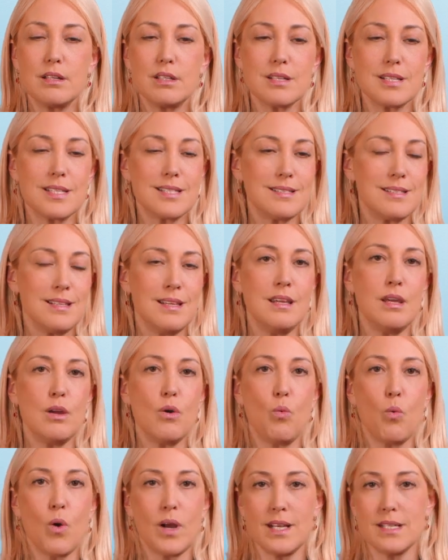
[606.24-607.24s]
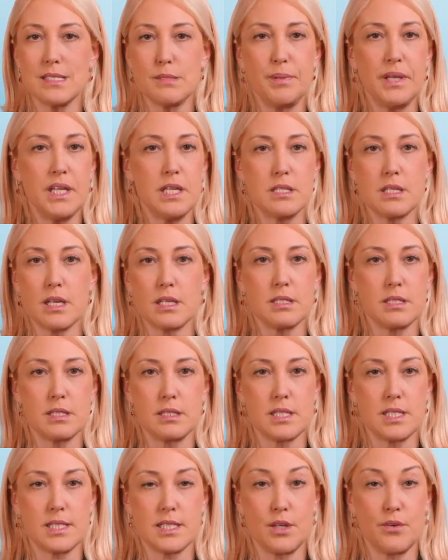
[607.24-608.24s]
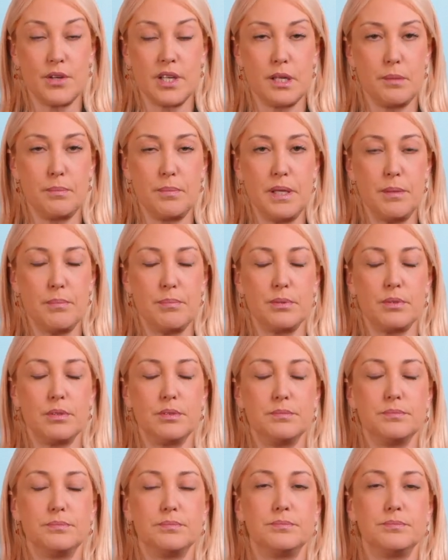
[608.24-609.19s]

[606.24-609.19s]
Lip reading: to see what has been done to the Syrian people.